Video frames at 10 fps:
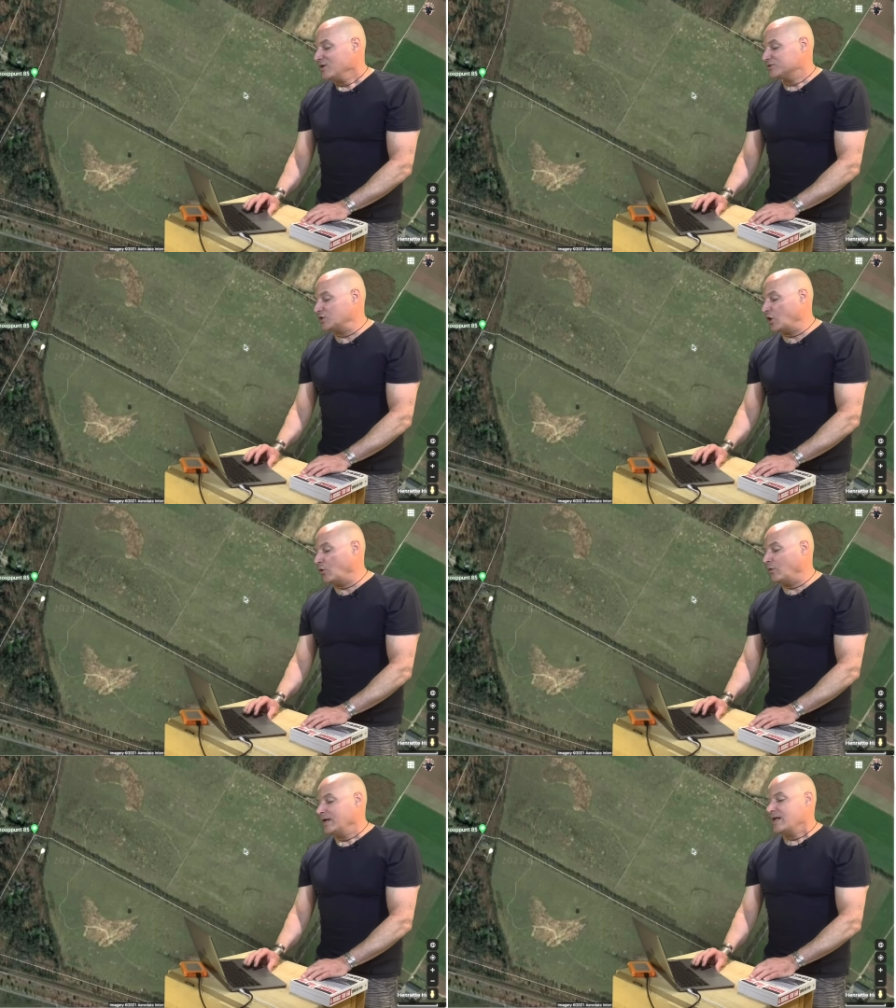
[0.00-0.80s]

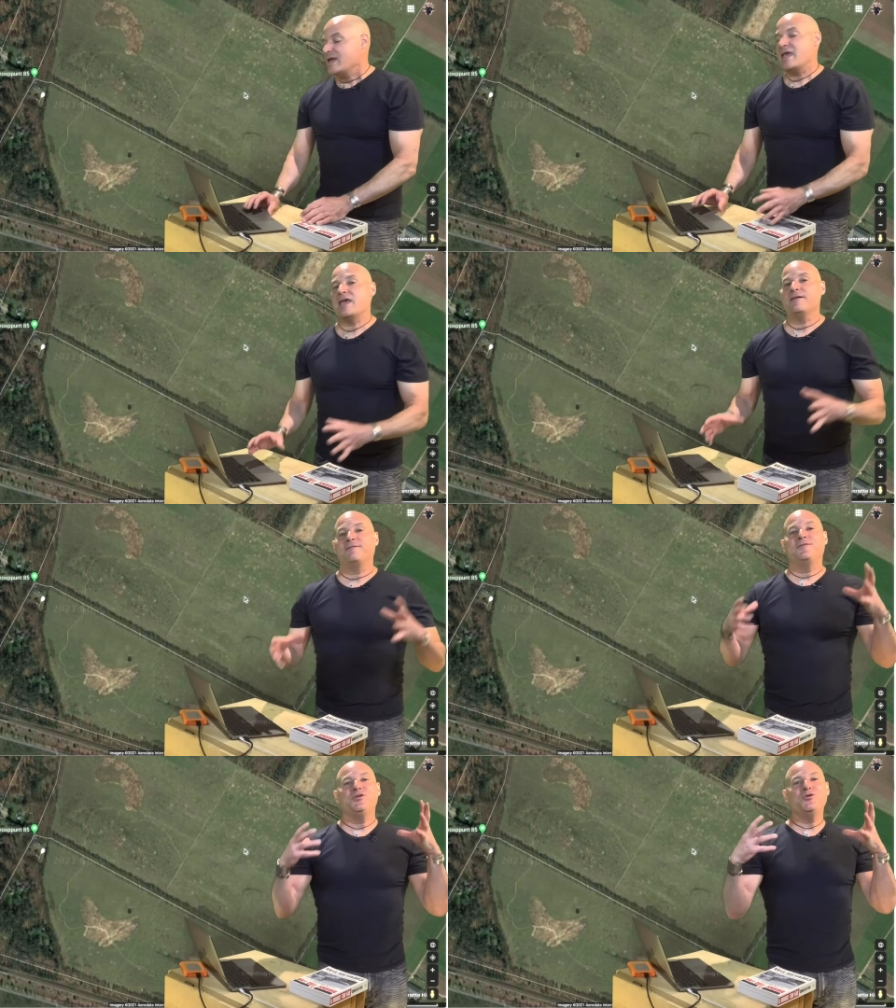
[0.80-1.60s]
So
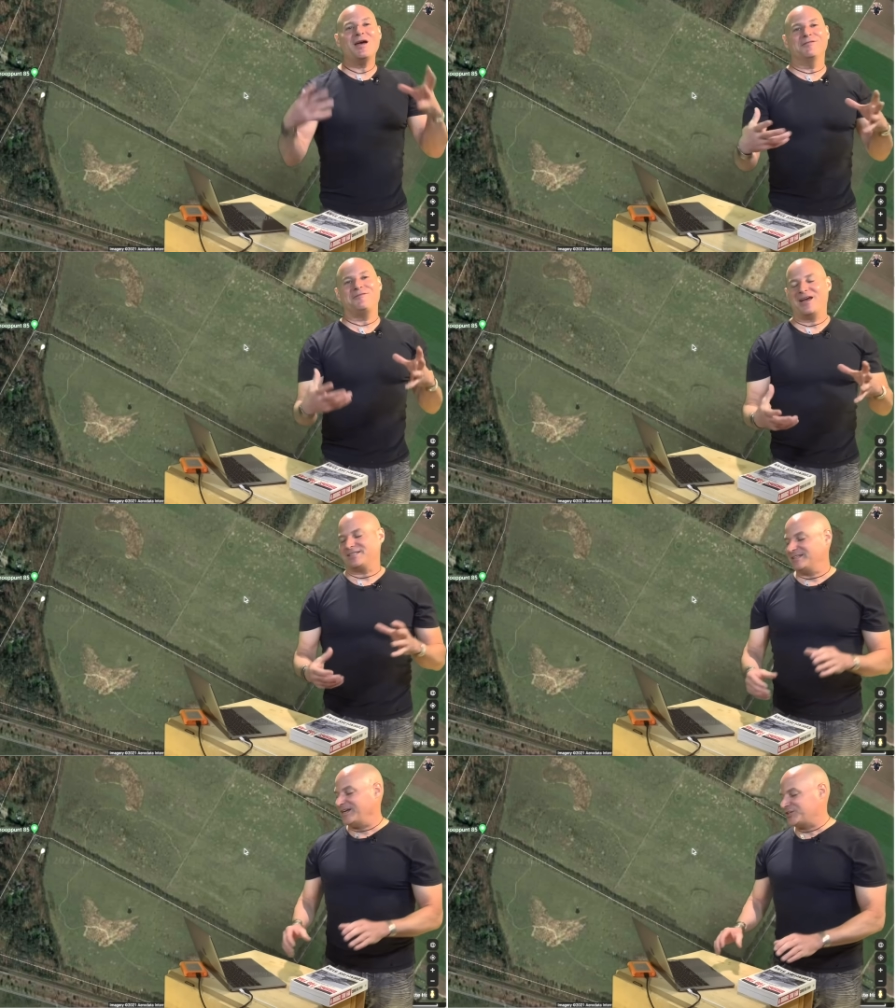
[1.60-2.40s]
if you have a
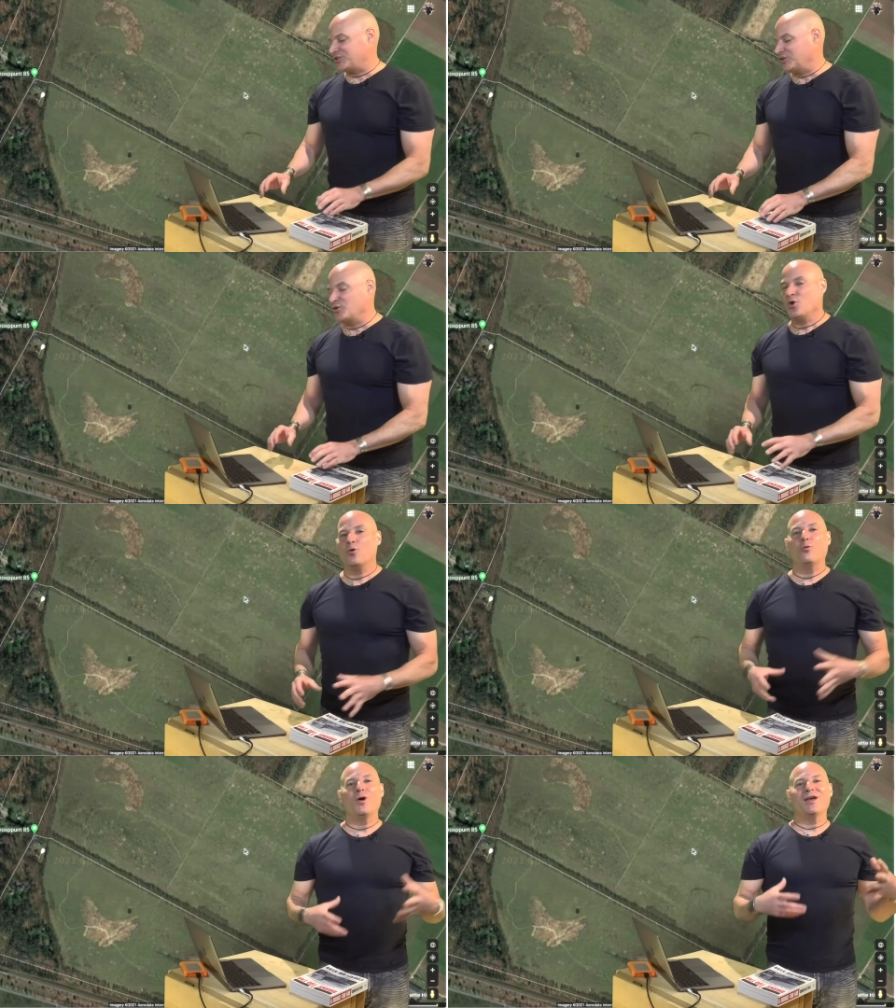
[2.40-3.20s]
fascination
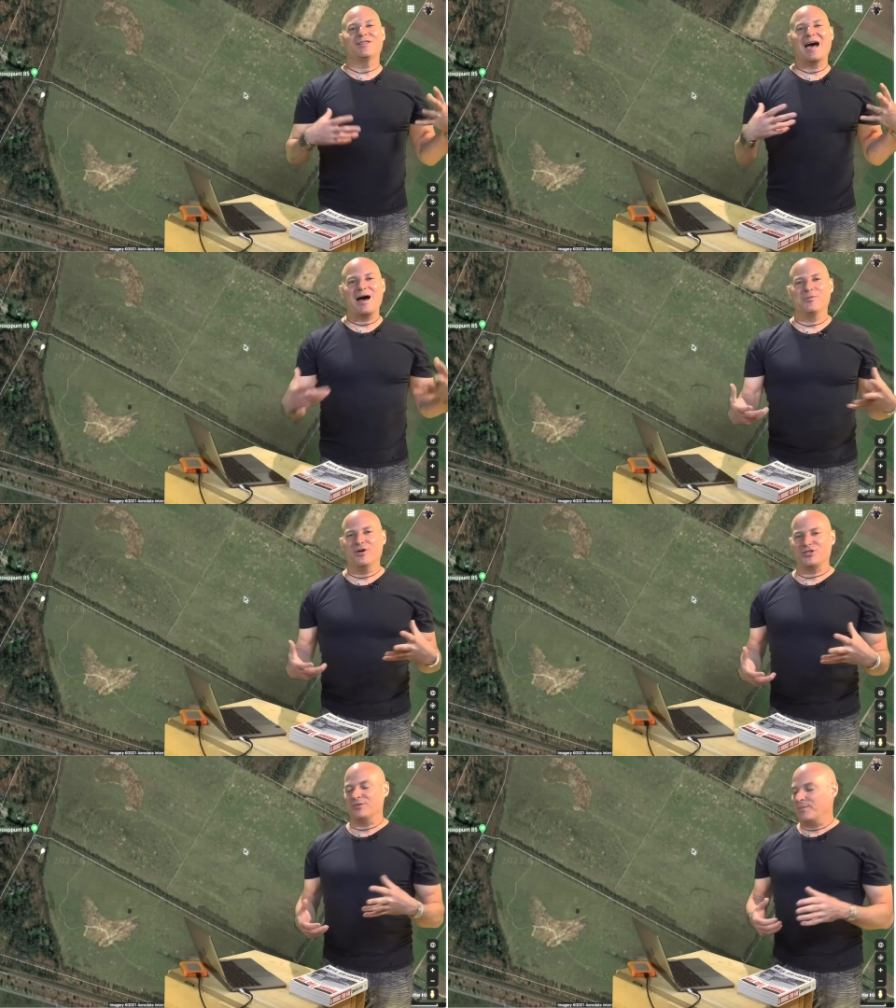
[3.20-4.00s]
with
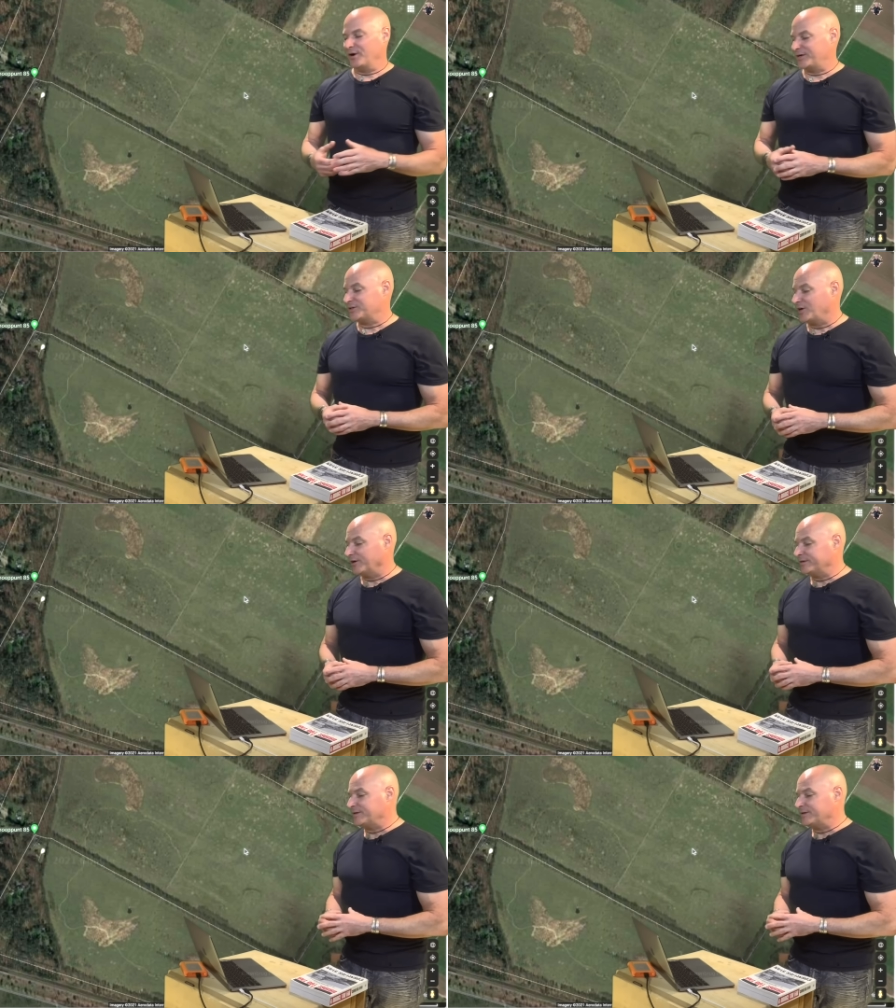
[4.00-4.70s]
Operation Market Garden,